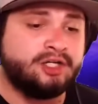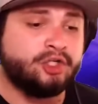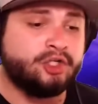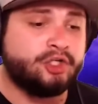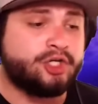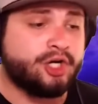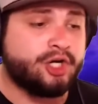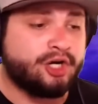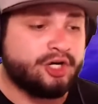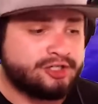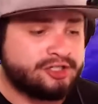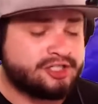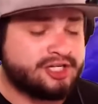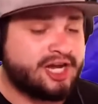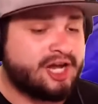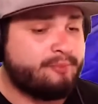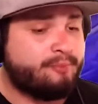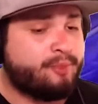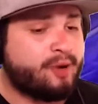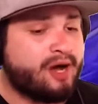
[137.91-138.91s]
Gertz, I
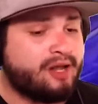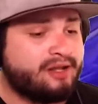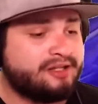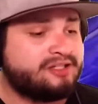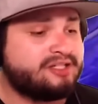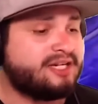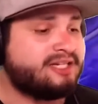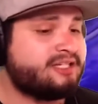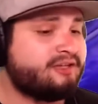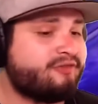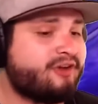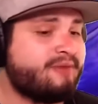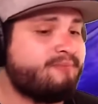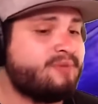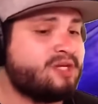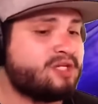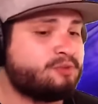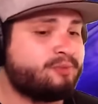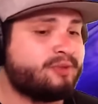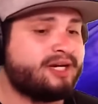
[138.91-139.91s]
apologize if I
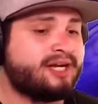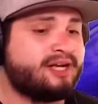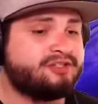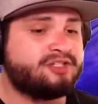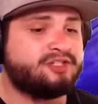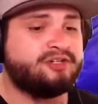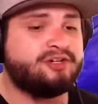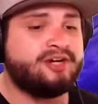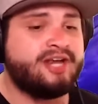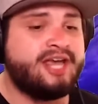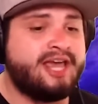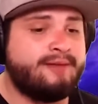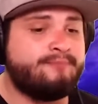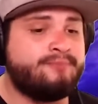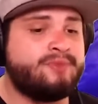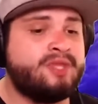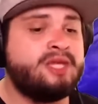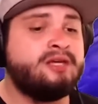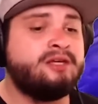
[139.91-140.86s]
mispronounced your name,